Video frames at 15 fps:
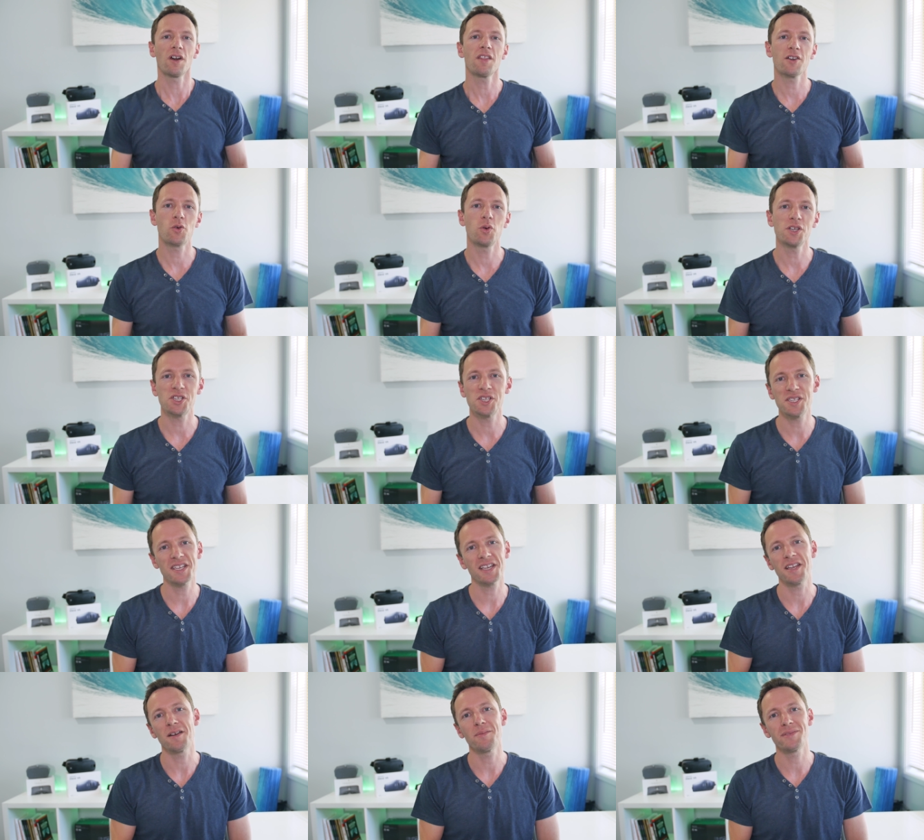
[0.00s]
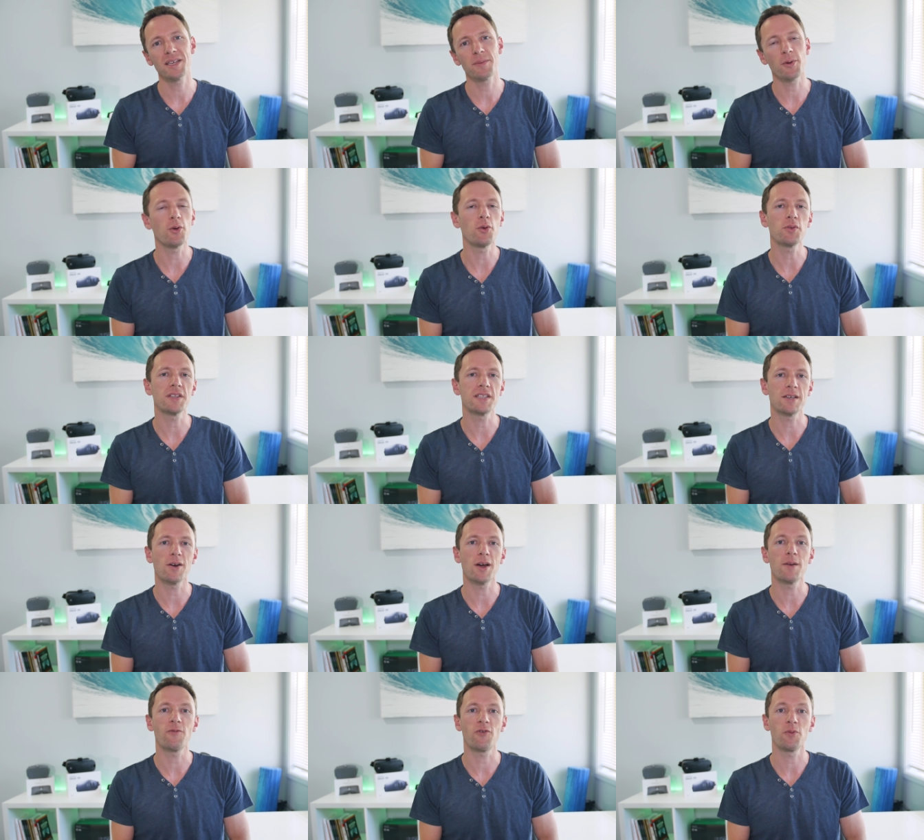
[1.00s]
One of the questions that comes up all the
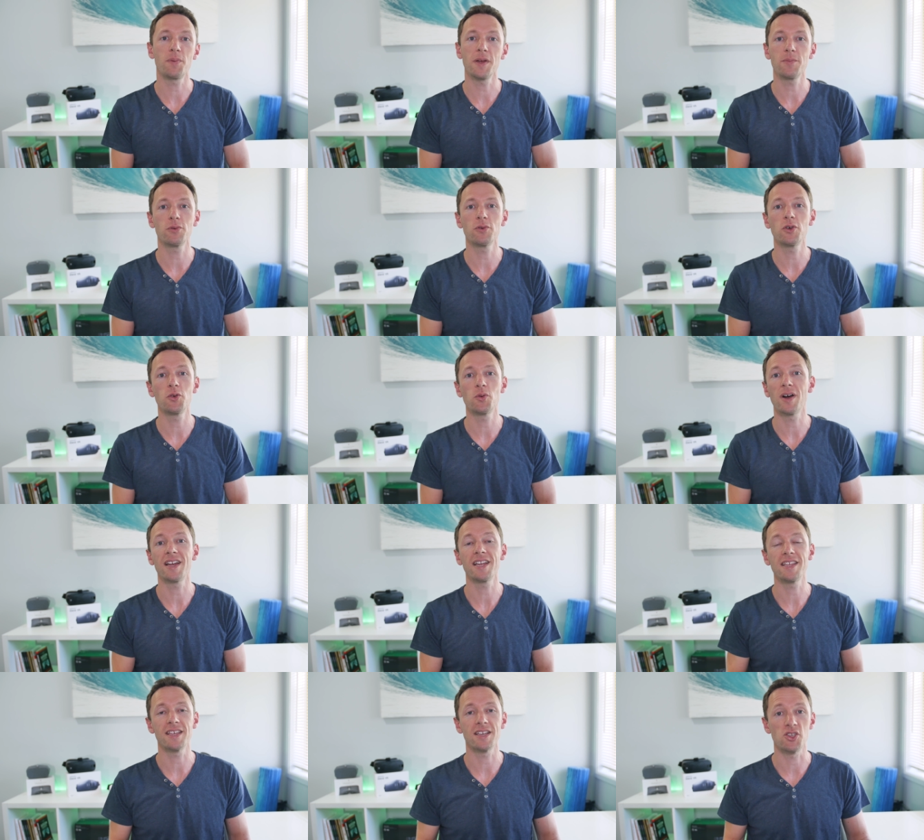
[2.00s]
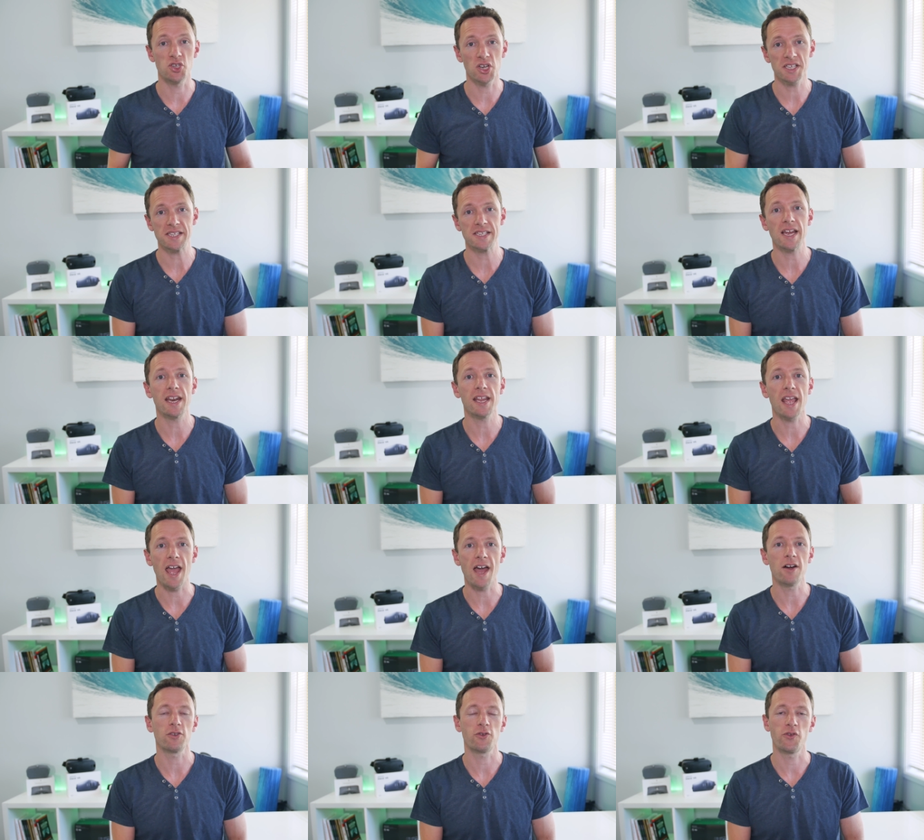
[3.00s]
time for people who are either just starting
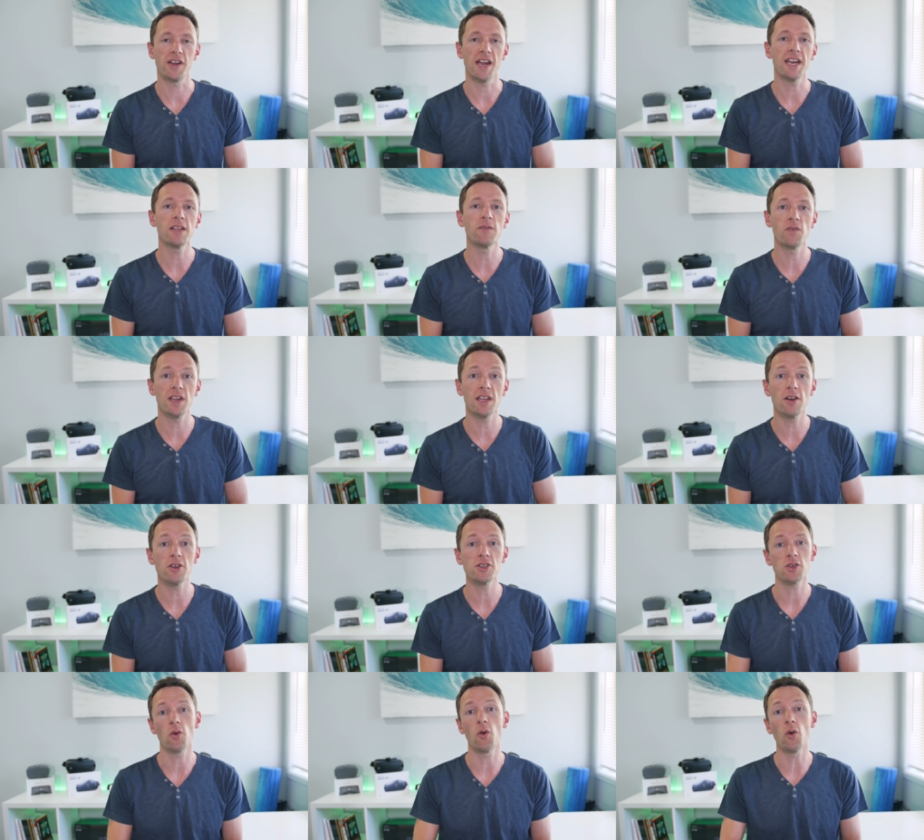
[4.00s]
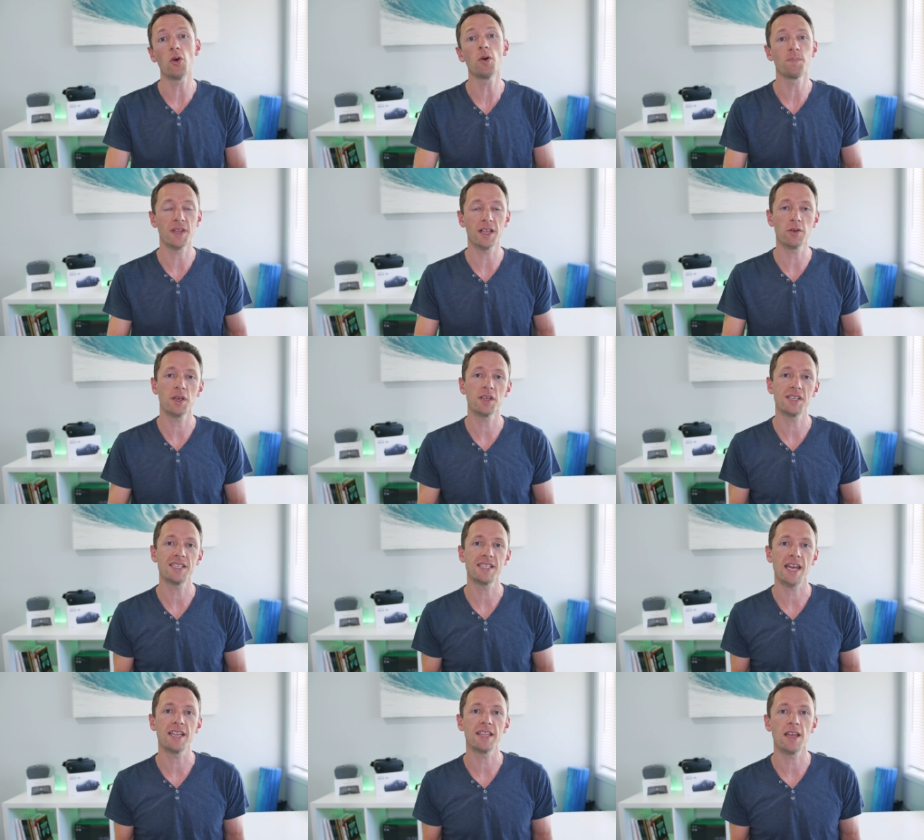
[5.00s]
out creating videos or they're looking to
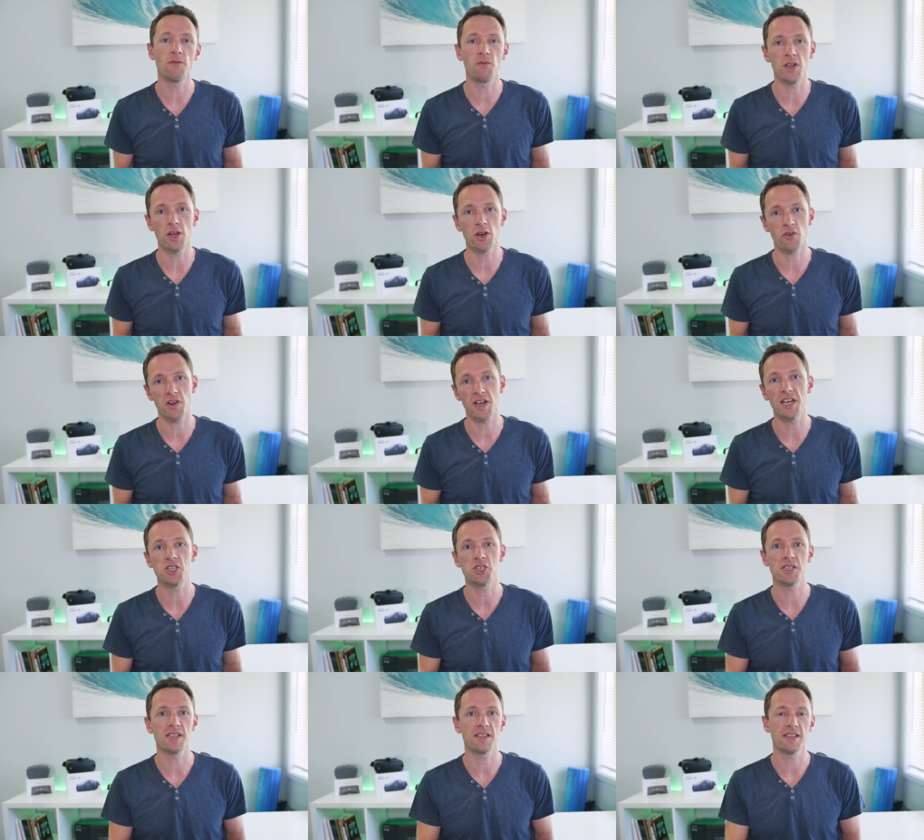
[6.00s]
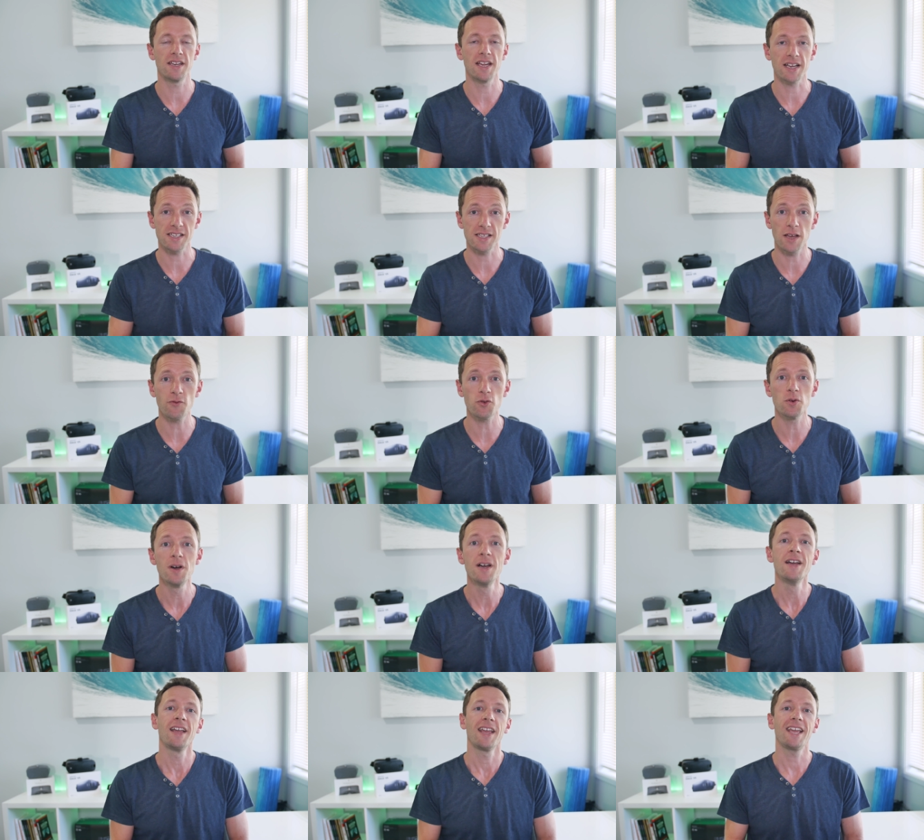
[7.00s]
take their video creation to the next level
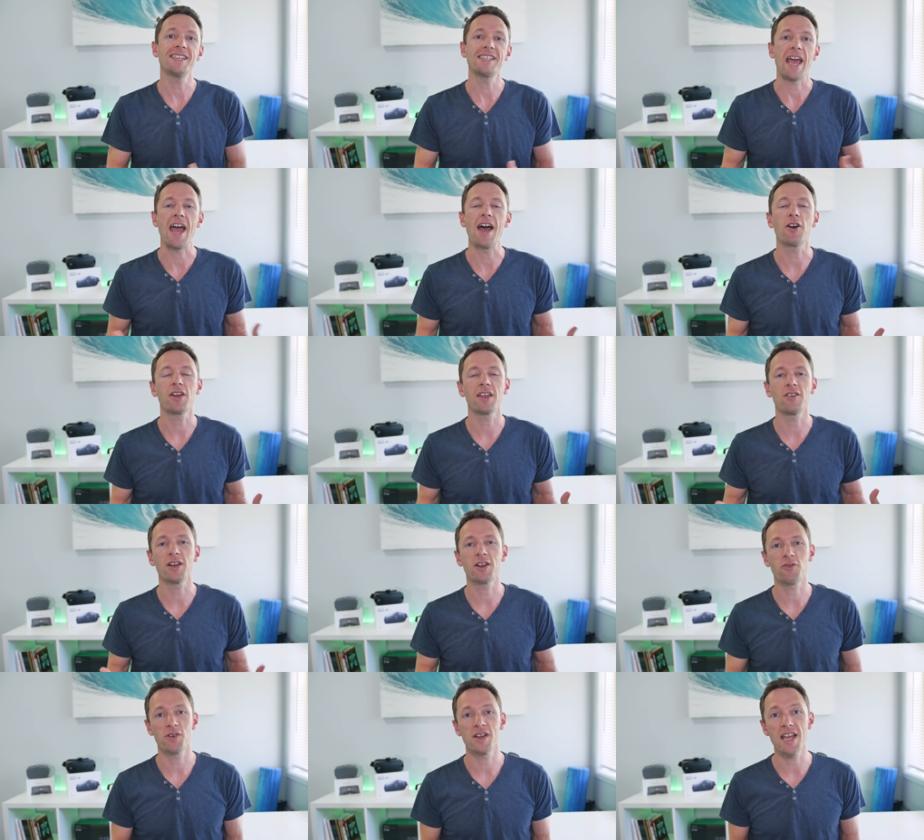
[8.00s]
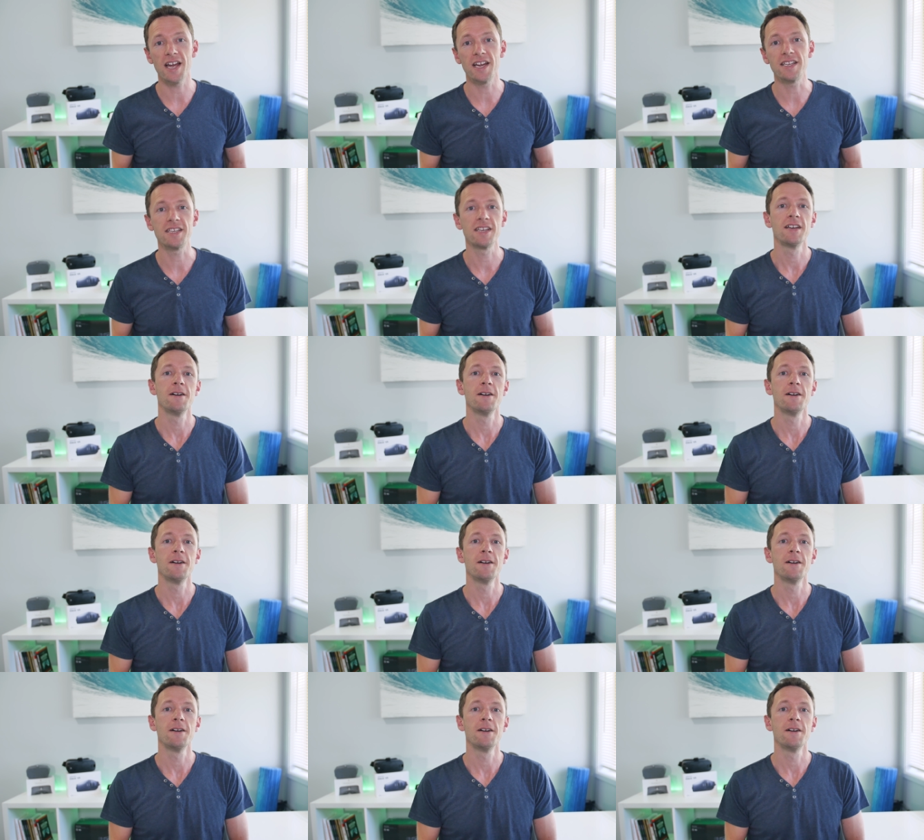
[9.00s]
is how can I create